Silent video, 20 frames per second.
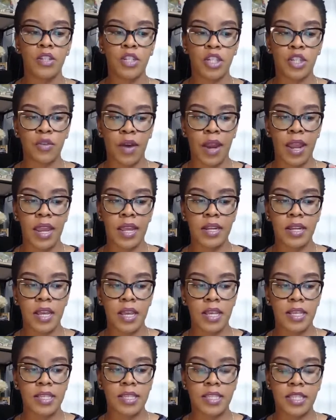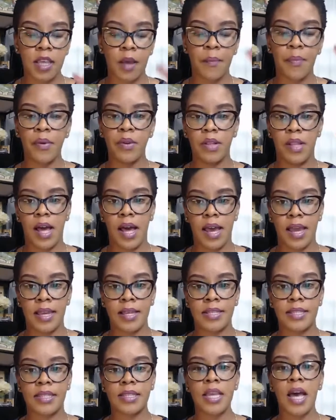straight, simple
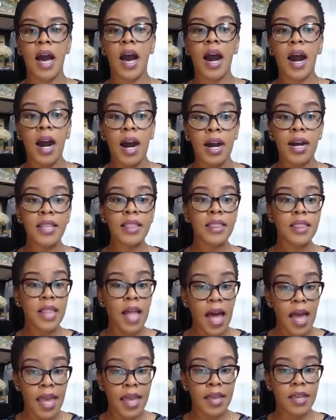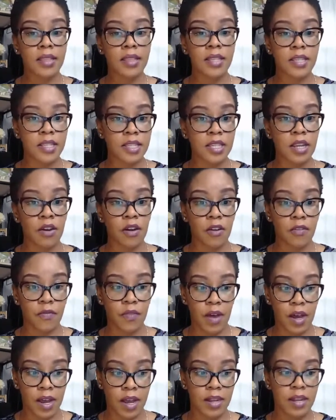lines. Unlike the
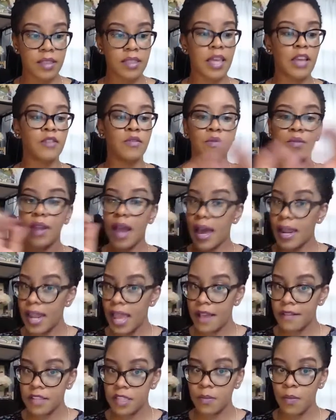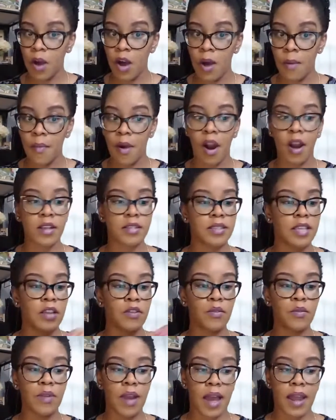serif font, they do not have small marks.
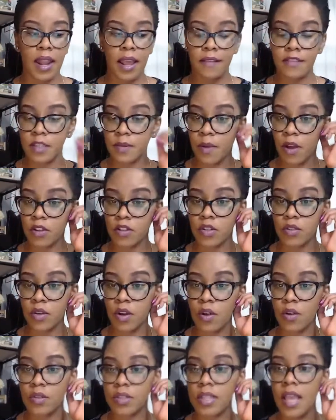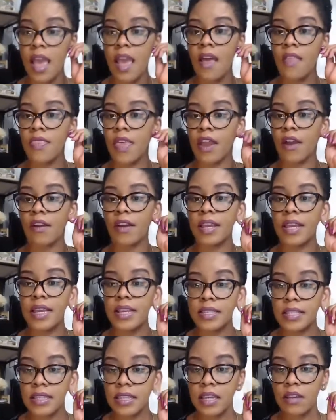They do not have small strokes. They are
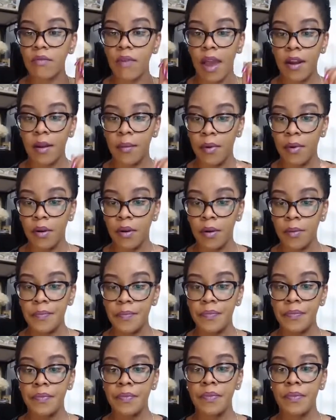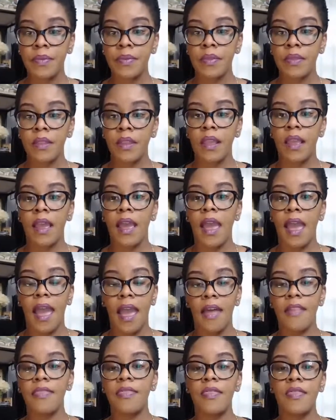easily readable.
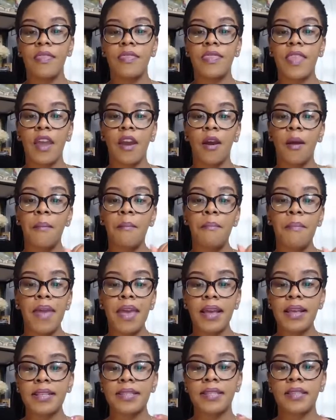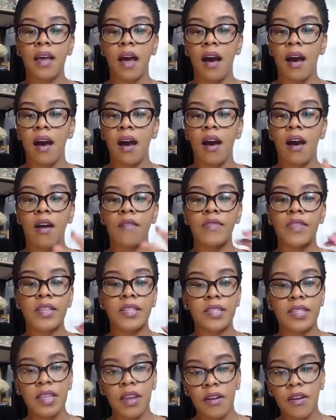And they're a mix of
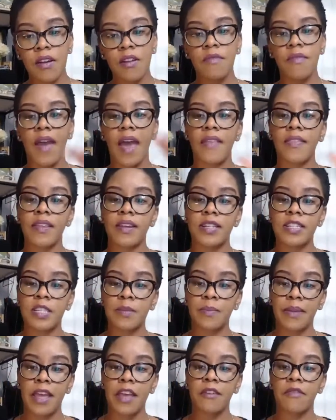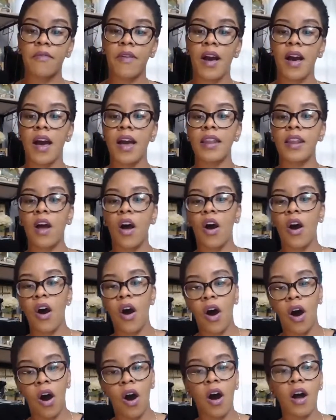the serif and the display font
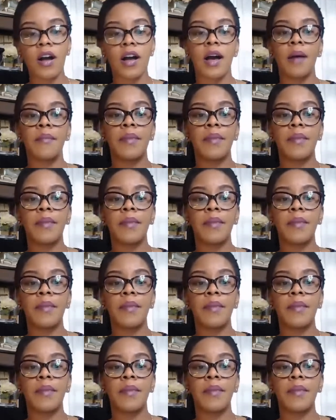all